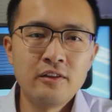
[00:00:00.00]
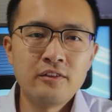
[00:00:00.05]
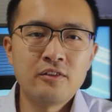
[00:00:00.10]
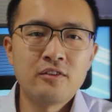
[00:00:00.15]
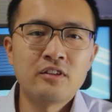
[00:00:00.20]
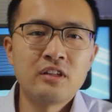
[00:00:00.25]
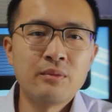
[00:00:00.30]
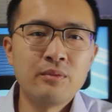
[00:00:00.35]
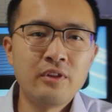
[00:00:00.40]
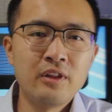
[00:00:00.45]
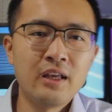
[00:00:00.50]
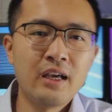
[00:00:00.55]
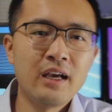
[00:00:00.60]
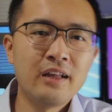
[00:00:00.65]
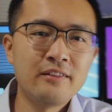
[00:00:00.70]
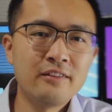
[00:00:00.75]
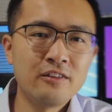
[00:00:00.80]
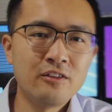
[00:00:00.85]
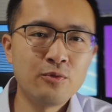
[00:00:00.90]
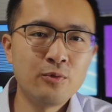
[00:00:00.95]
are some of the
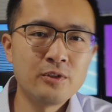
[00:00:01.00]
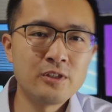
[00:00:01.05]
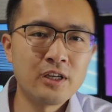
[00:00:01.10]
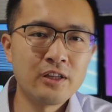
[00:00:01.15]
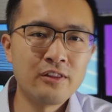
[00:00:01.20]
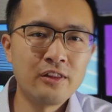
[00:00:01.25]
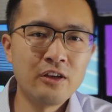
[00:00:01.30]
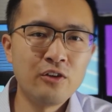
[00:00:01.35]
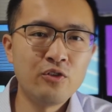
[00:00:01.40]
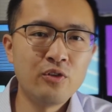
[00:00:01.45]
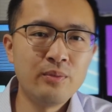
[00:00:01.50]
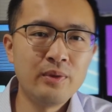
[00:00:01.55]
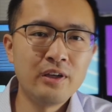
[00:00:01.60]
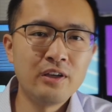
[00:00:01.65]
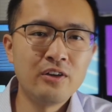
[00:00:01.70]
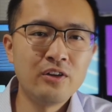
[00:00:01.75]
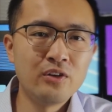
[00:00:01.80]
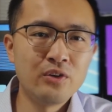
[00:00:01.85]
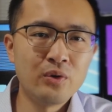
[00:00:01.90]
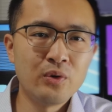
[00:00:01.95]
assets which I think will be a
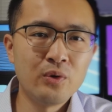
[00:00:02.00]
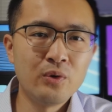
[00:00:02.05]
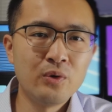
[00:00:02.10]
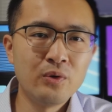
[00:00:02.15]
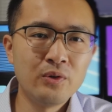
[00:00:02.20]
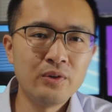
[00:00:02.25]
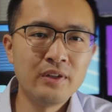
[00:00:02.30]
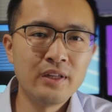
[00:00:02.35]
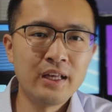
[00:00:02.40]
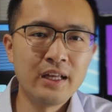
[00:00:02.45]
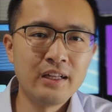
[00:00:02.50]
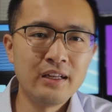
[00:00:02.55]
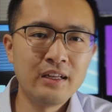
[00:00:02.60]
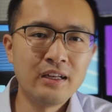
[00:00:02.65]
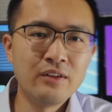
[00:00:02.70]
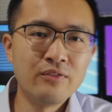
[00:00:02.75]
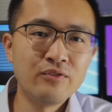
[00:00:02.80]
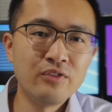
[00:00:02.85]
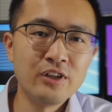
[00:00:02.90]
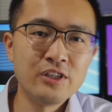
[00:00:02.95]
good hold in an
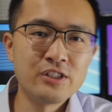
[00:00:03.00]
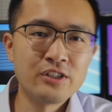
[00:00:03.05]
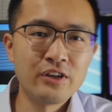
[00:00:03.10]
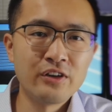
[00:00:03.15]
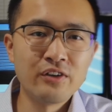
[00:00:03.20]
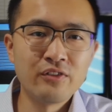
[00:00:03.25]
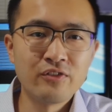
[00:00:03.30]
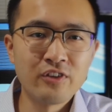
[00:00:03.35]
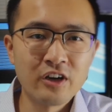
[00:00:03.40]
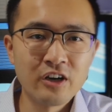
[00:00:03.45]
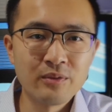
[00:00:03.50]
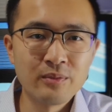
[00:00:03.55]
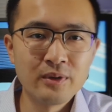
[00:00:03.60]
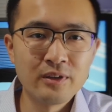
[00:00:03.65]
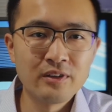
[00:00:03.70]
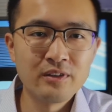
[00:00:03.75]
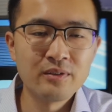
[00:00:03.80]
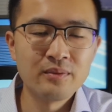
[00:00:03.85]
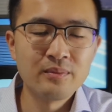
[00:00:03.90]
inflationary environment.